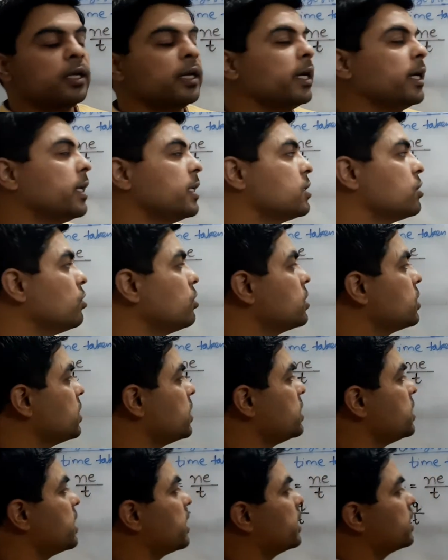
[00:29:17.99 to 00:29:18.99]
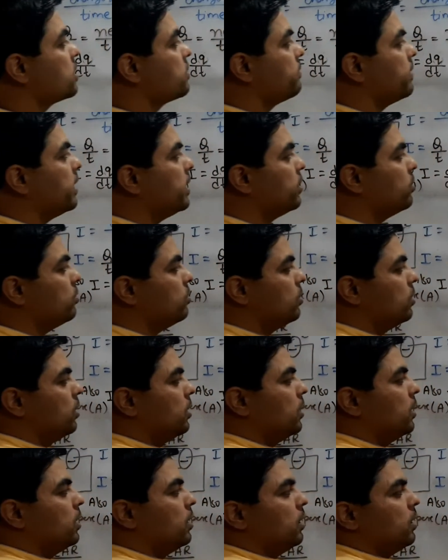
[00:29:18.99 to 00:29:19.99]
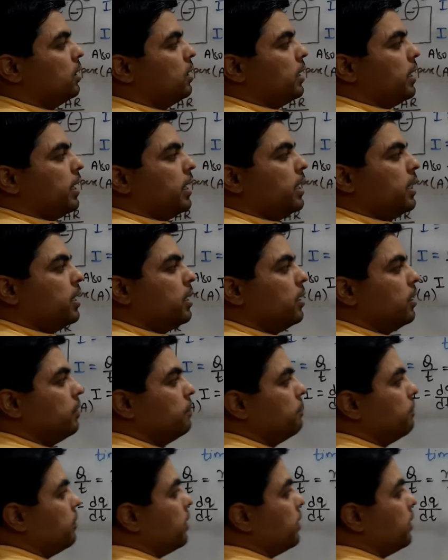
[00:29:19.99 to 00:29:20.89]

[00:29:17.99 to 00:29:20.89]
It is not changing its value. And if